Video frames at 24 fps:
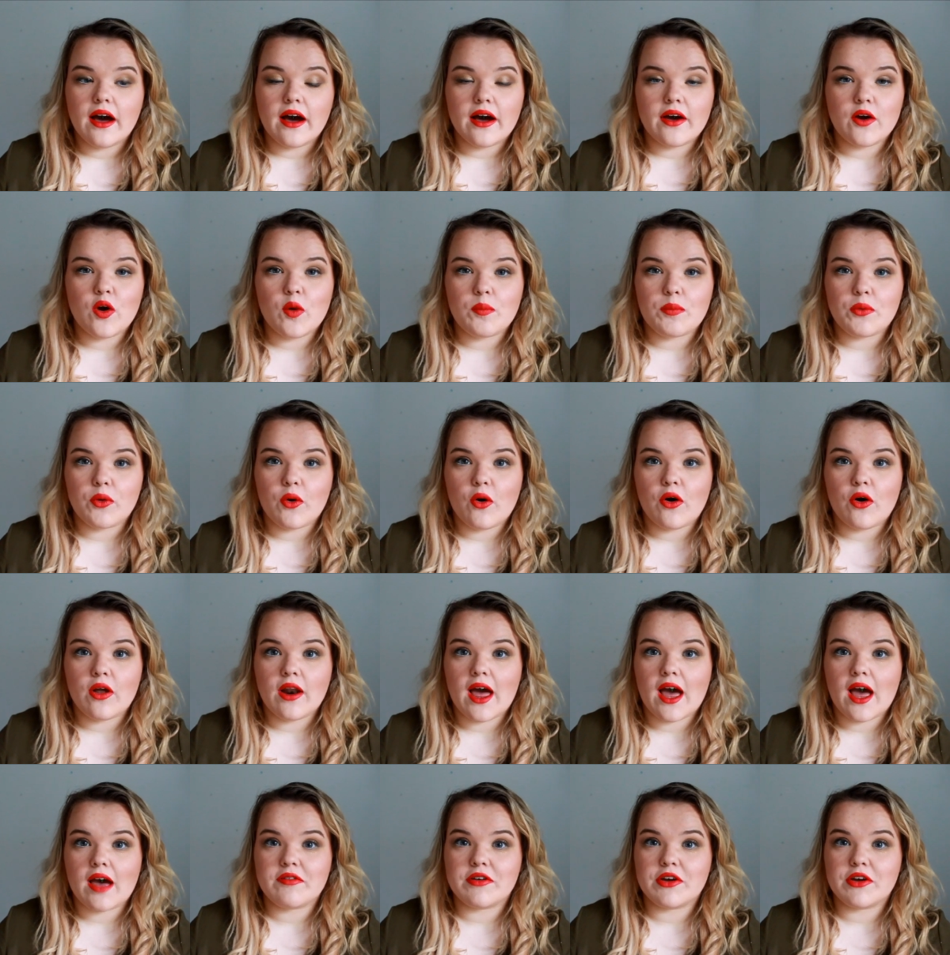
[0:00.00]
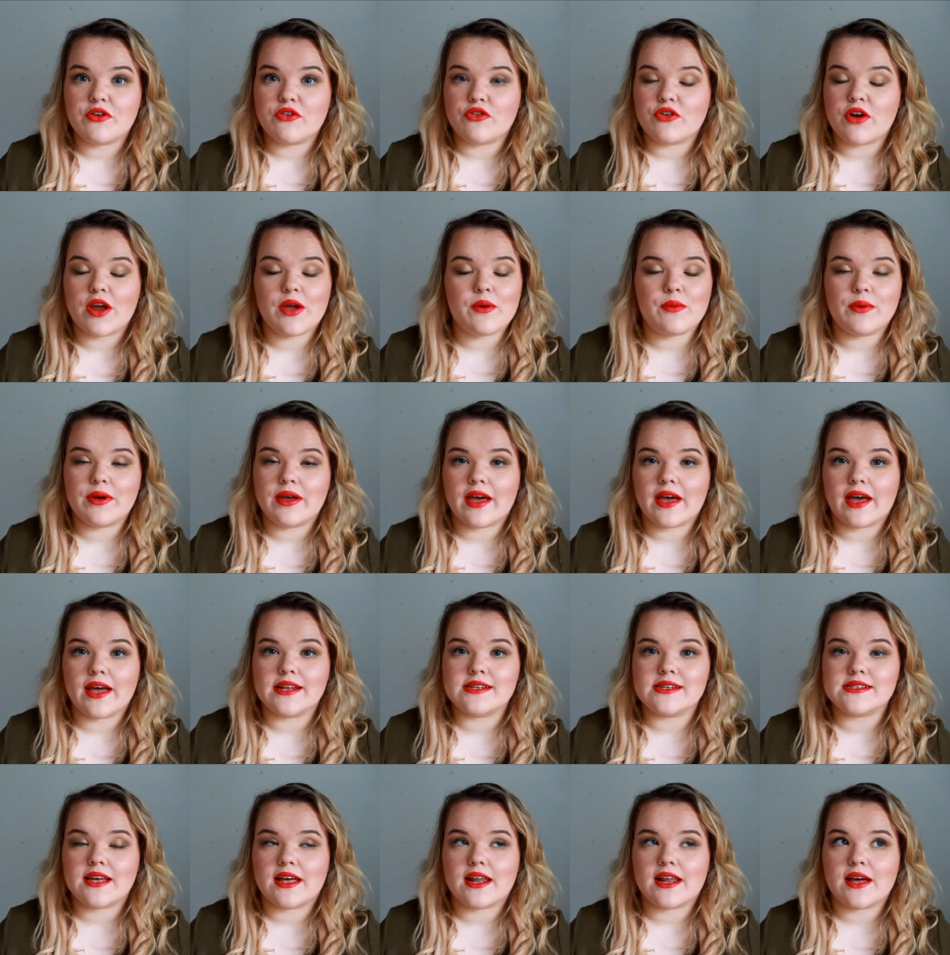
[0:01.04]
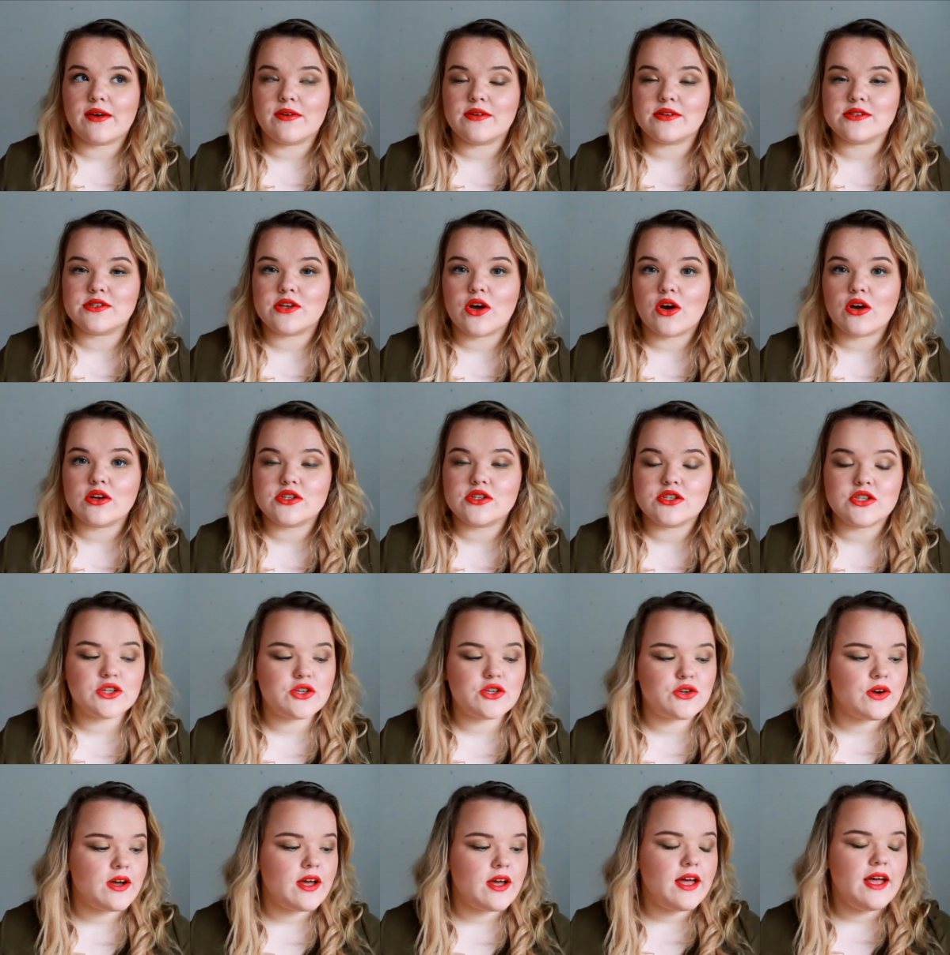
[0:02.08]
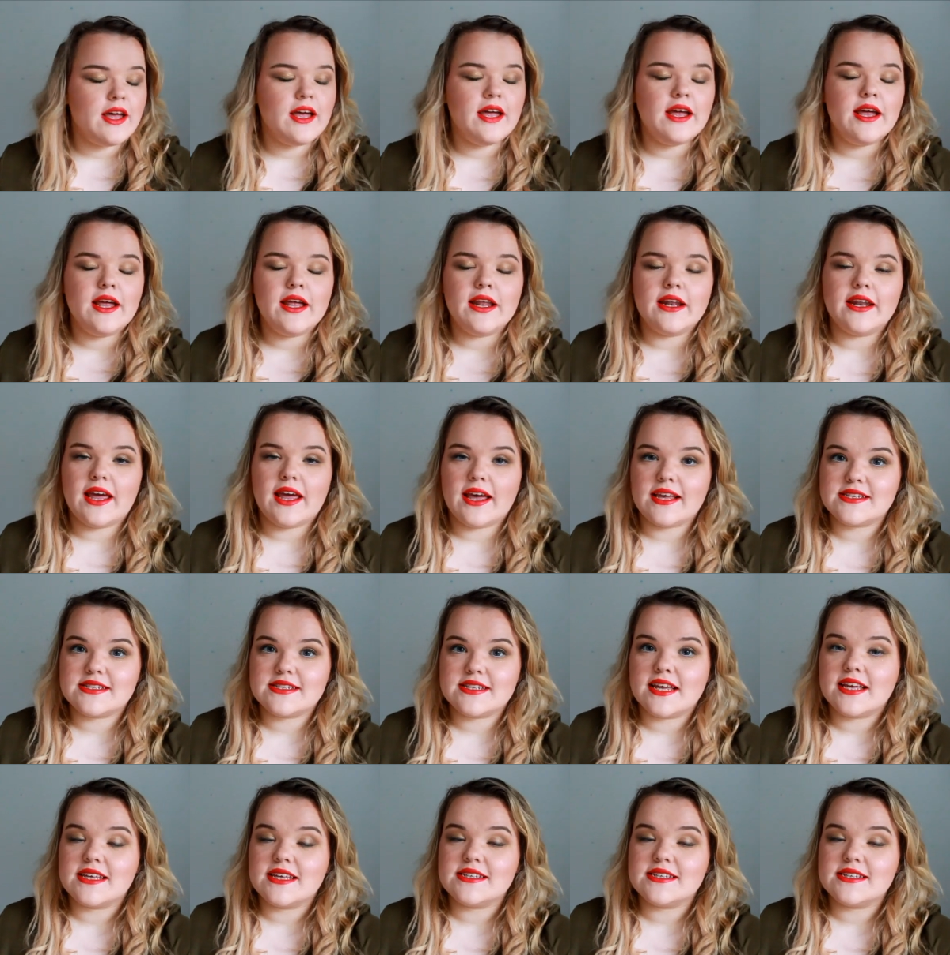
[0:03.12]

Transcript: I hope you all have a great weekend, and I will talk to you next